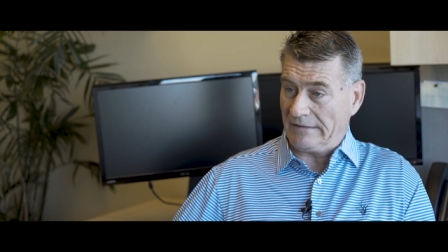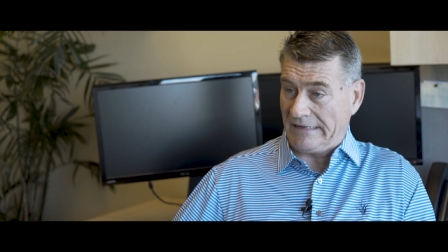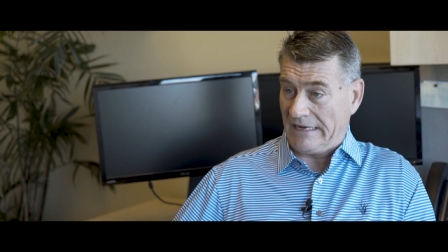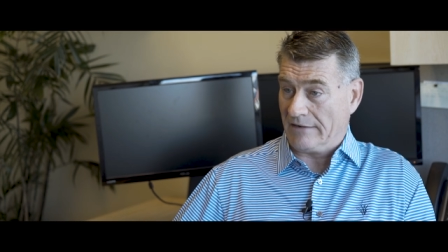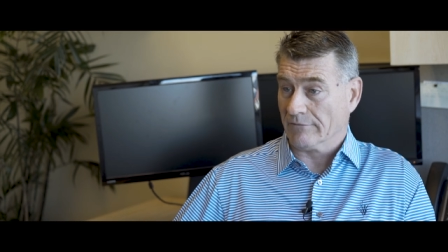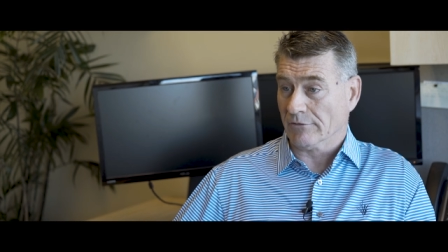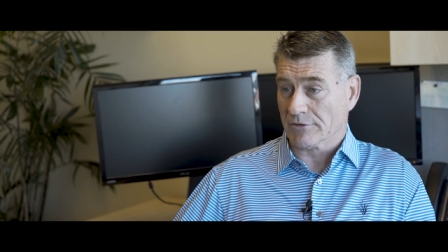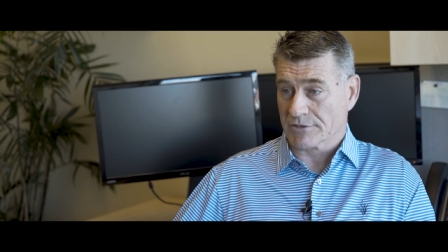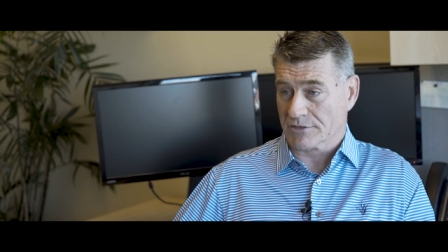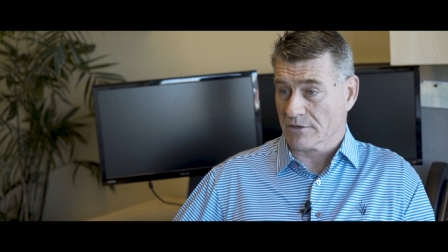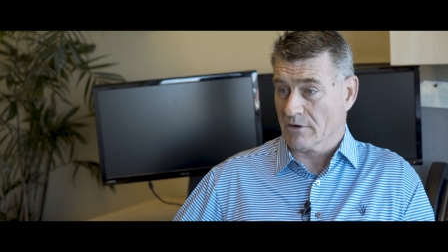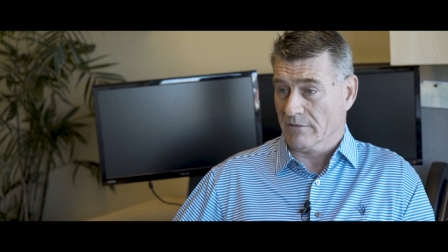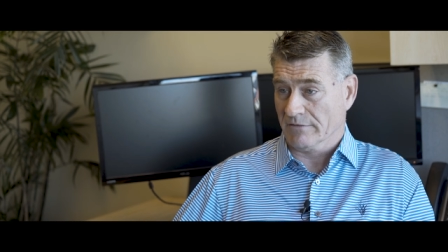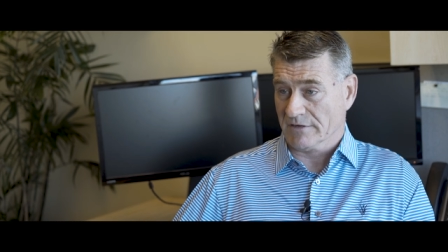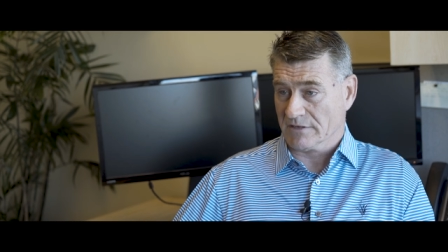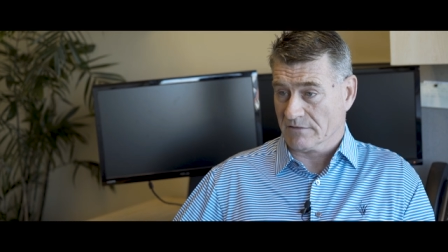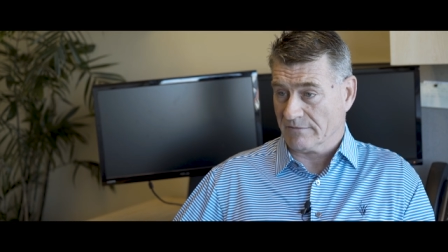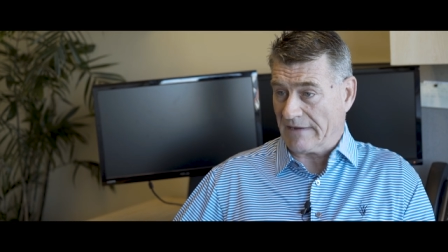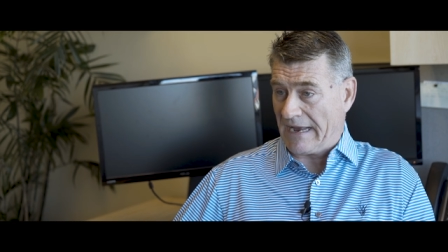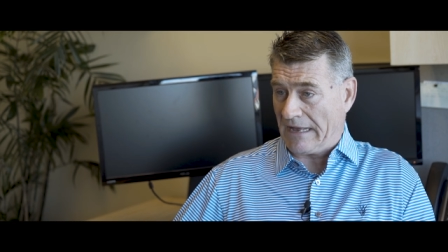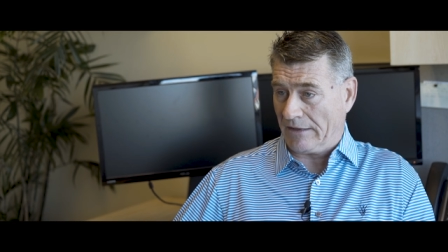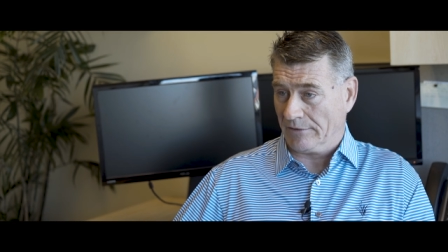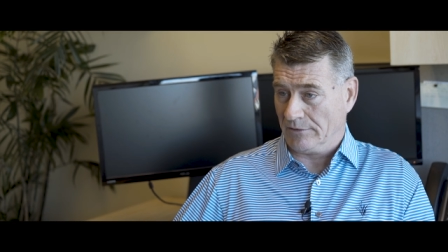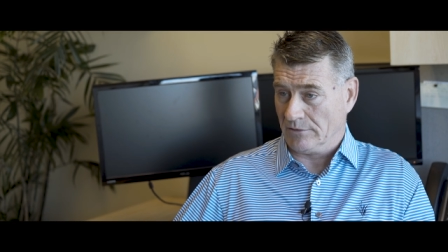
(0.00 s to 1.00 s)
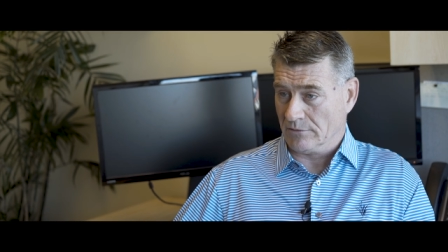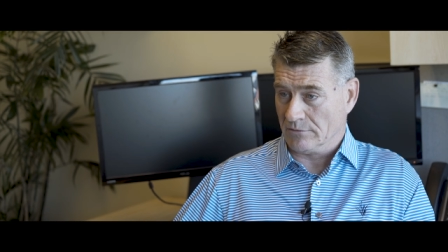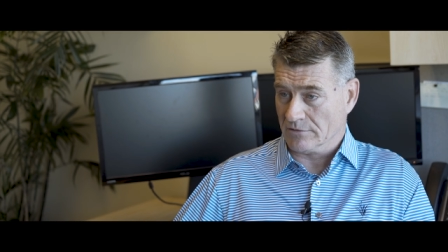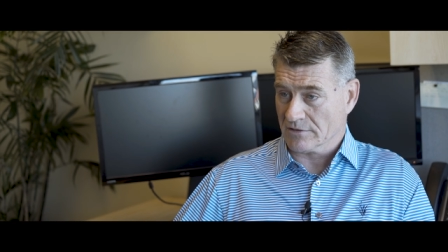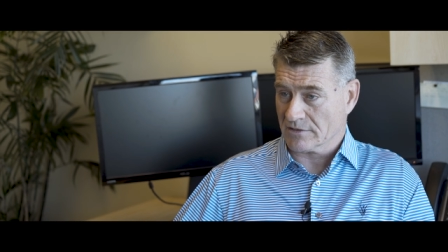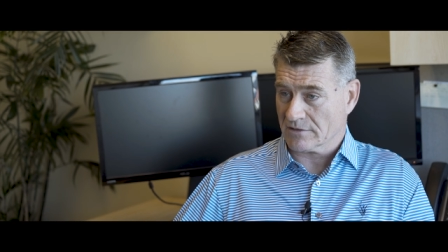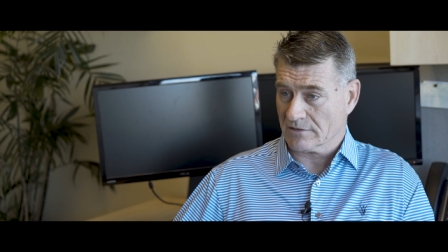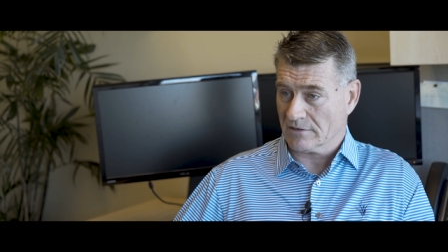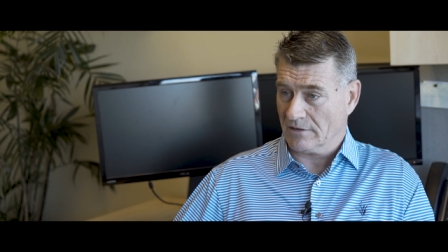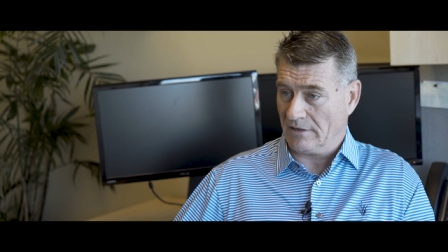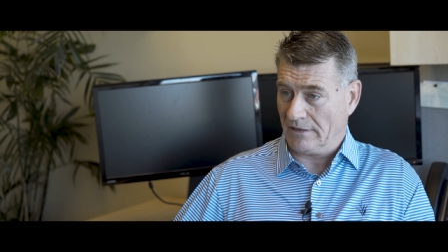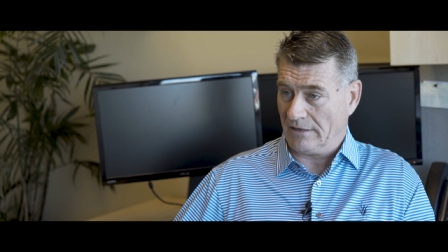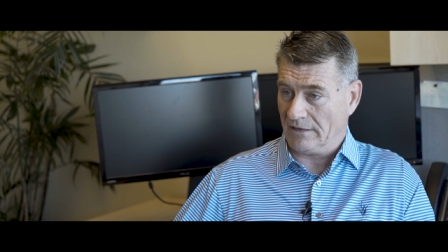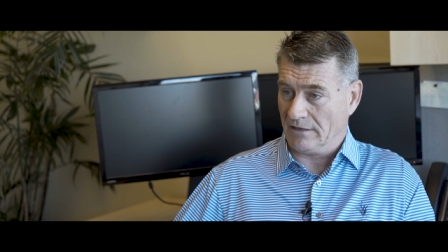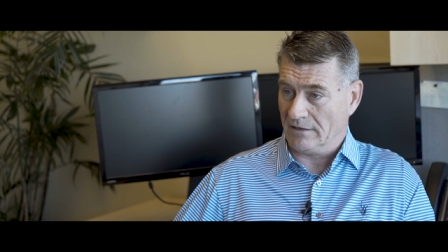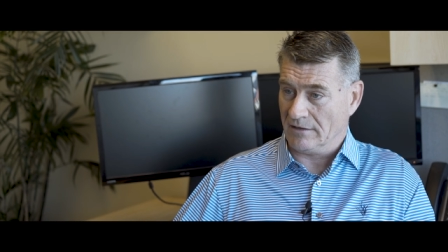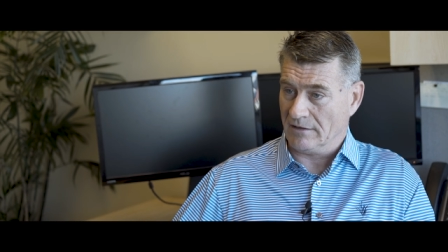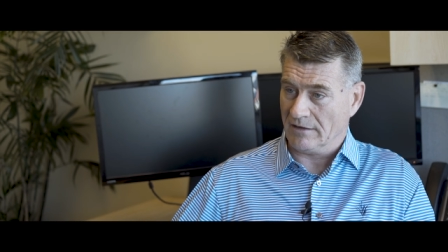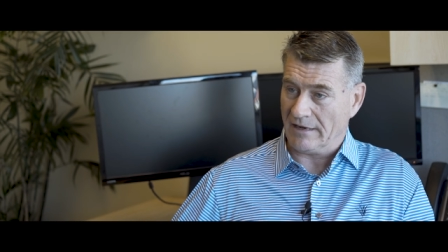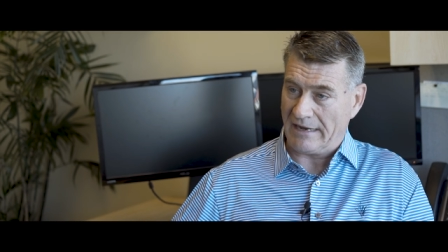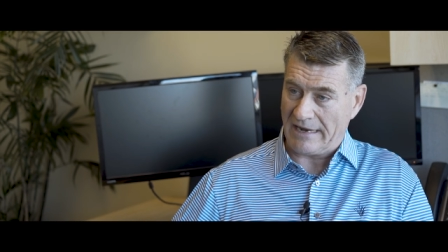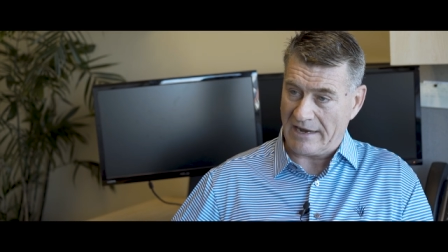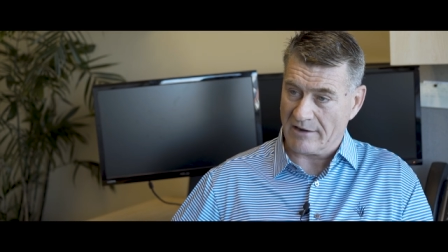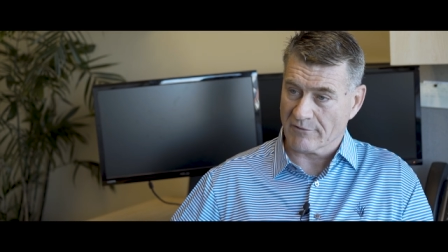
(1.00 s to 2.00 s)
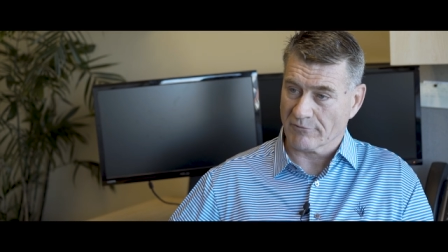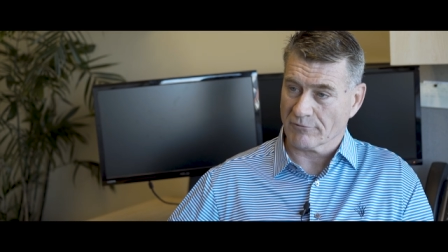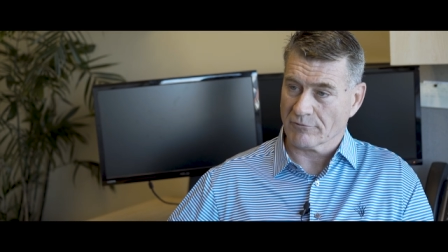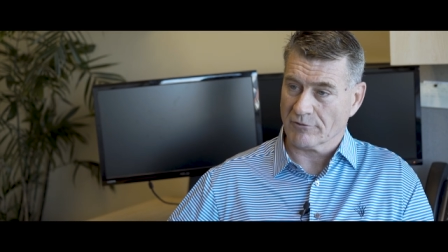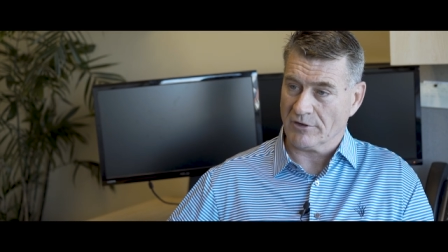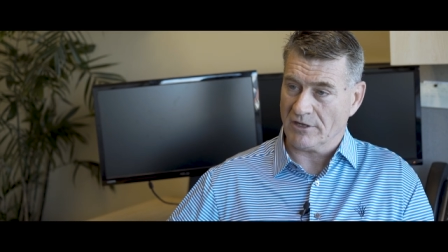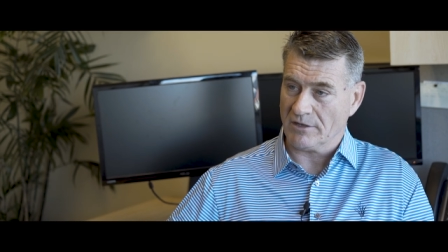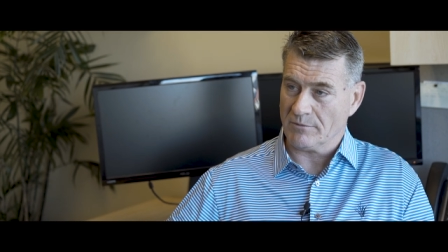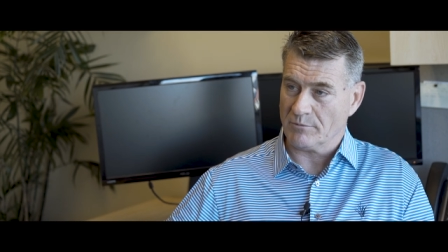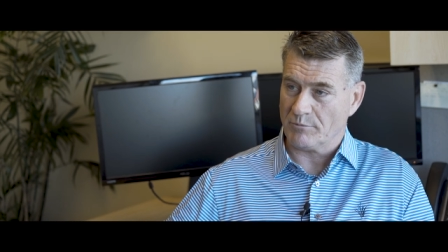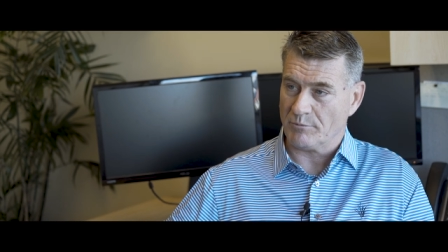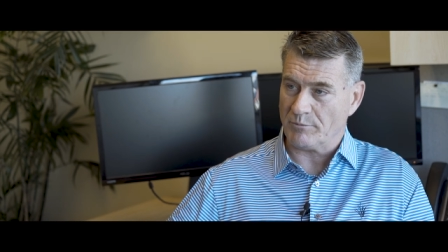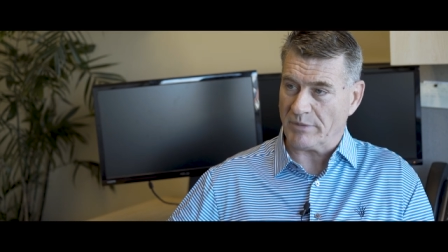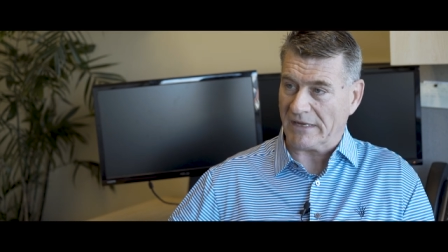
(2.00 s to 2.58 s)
naval service values in every